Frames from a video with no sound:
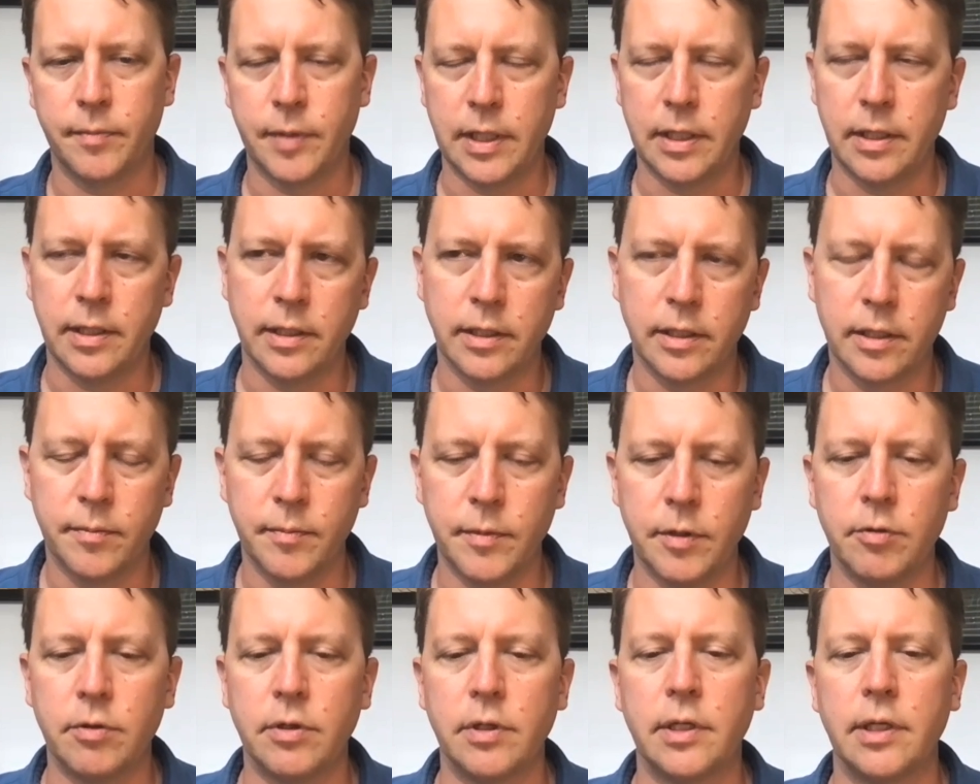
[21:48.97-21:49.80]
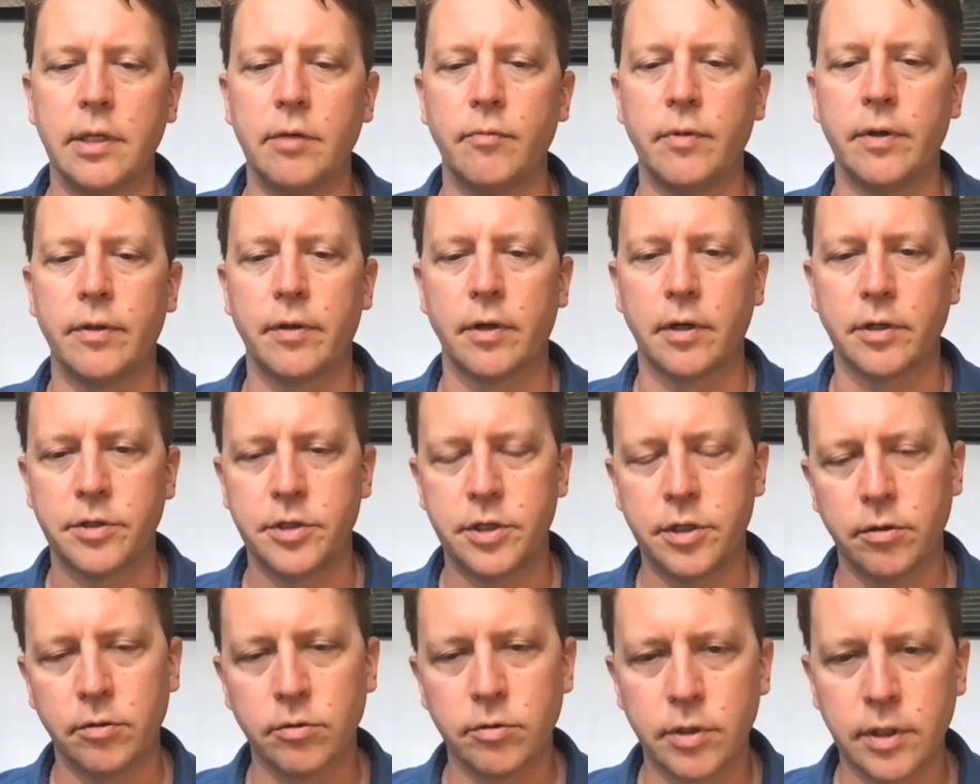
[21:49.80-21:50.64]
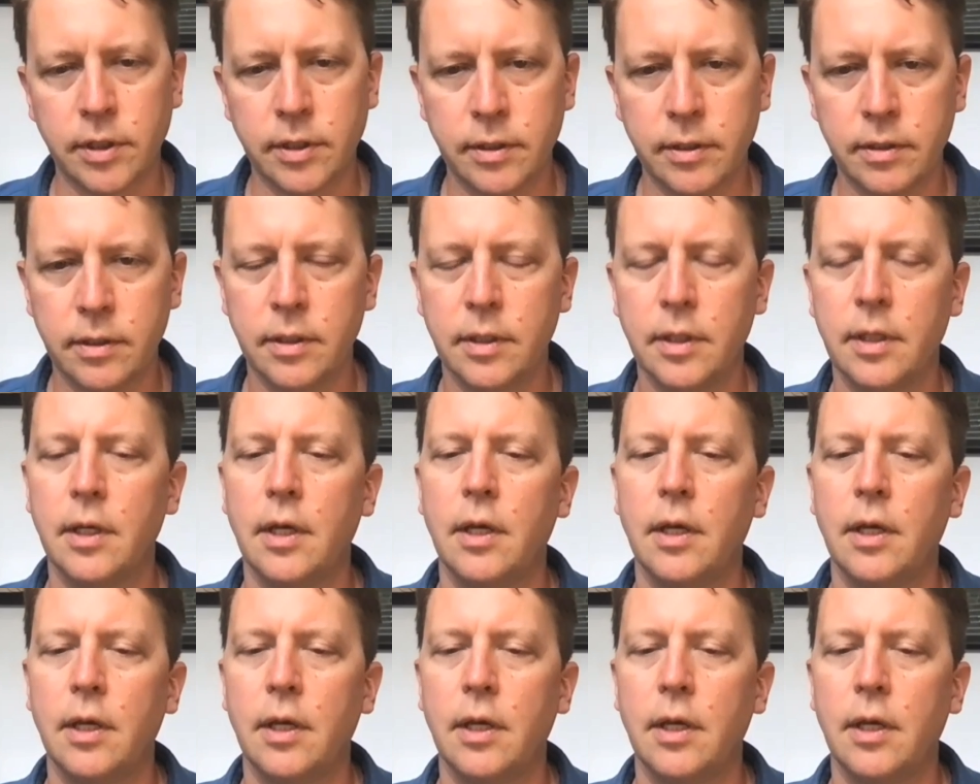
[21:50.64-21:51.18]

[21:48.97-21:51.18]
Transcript: being in community with our children,